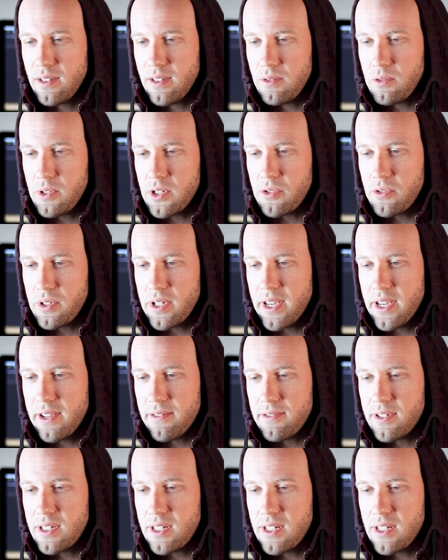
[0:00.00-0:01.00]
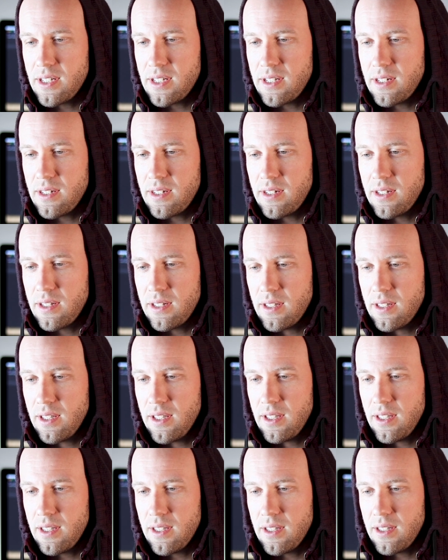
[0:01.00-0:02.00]
which we have seen,
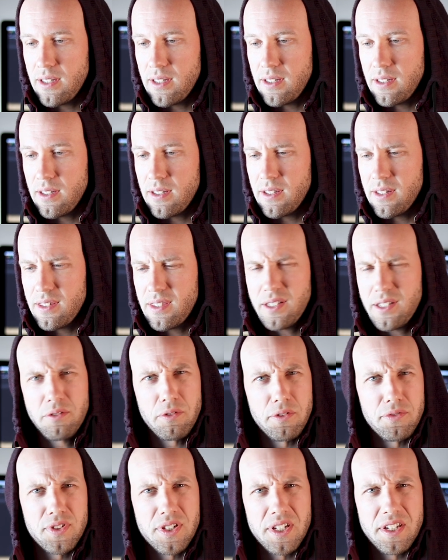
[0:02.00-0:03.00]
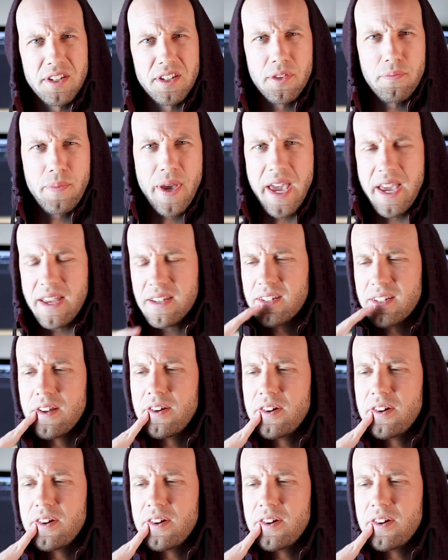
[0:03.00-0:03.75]
I think we've seen in the past,